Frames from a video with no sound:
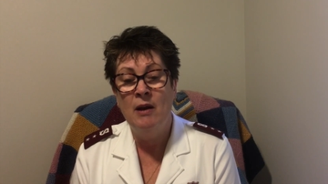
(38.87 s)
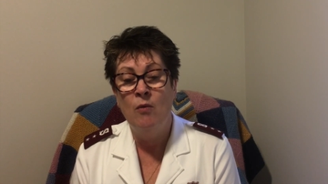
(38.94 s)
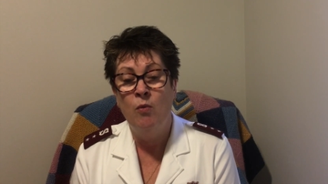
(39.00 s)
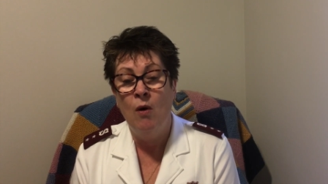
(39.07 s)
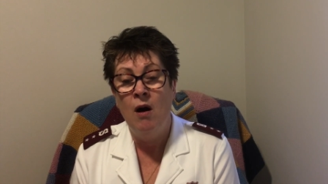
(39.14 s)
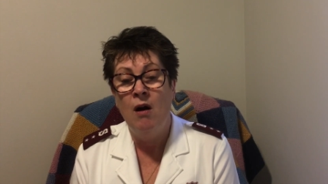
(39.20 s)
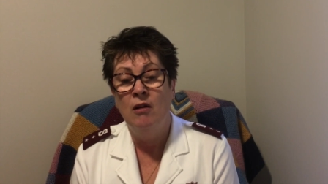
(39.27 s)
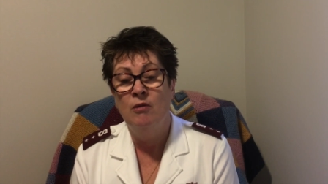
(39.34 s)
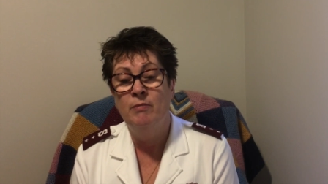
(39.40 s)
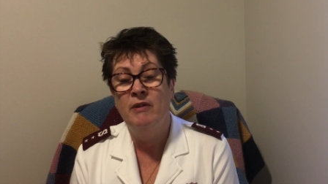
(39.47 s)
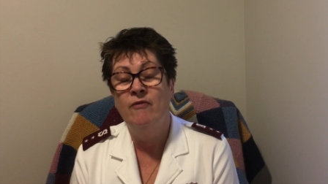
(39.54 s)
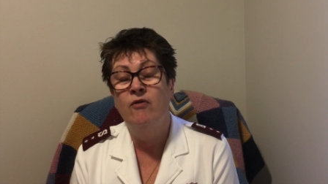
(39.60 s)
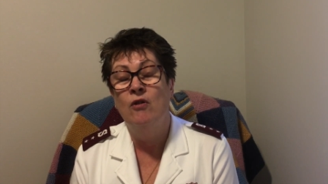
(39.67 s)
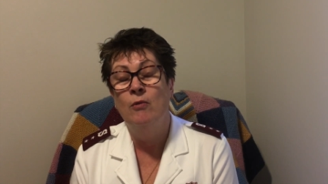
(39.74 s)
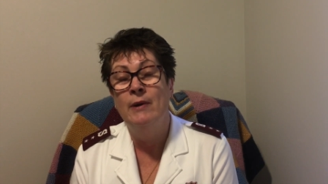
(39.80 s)
a while
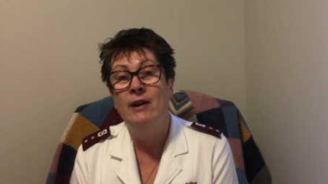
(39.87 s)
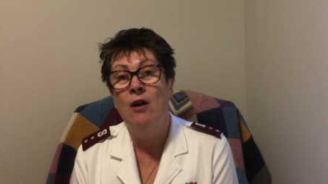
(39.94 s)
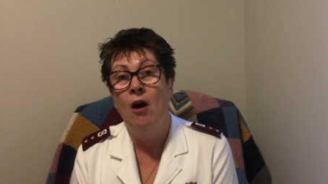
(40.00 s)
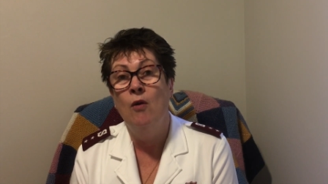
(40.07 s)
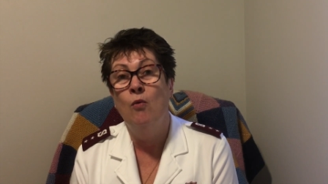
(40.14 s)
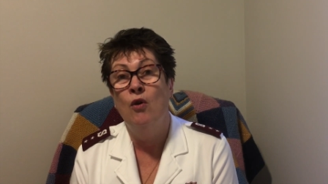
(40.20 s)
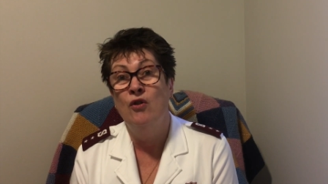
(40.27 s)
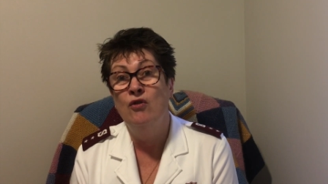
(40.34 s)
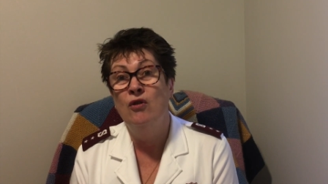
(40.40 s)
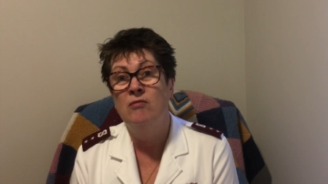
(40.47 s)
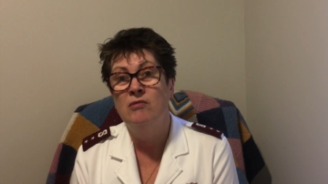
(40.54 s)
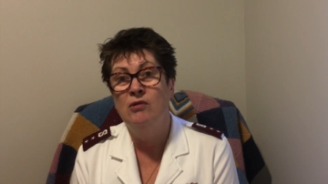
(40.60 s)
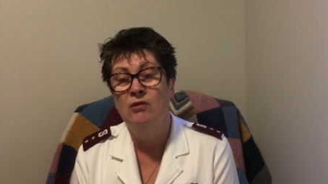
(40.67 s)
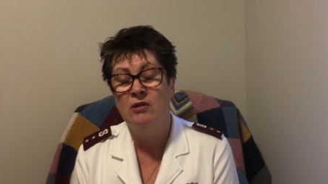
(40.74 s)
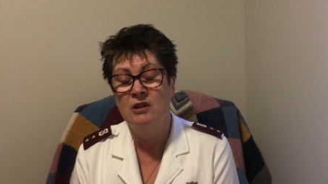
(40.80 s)
before we know what
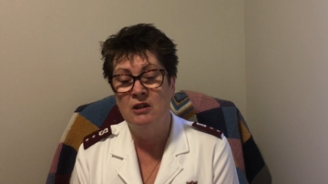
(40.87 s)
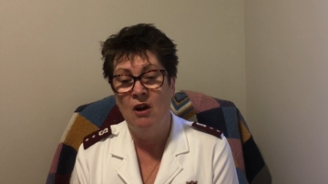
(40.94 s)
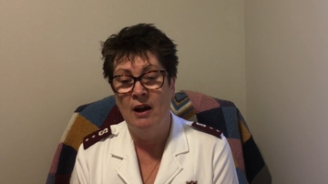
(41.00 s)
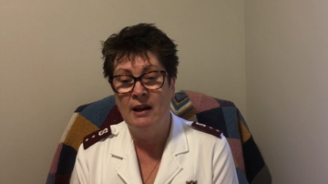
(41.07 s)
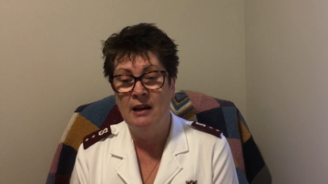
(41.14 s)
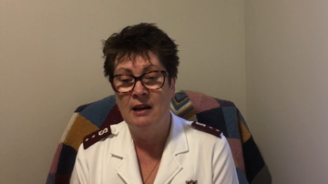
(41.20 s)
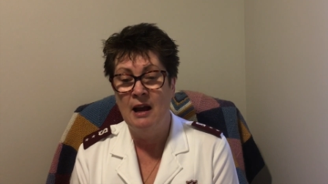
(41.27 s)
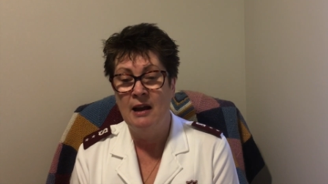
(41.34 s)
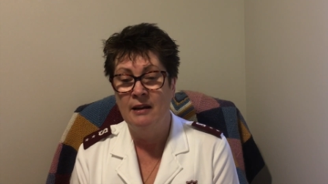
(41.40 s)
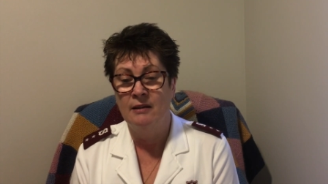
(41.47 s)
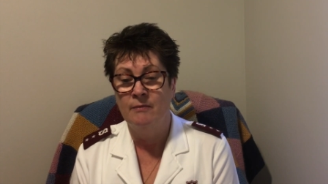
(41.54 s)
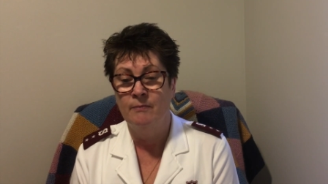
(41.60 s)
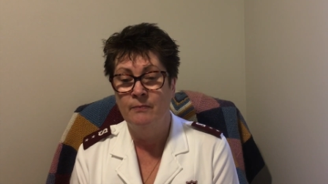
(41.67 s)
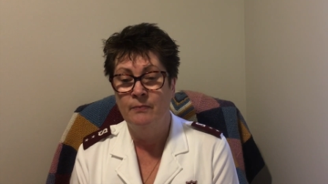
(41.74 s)
normal looks like again.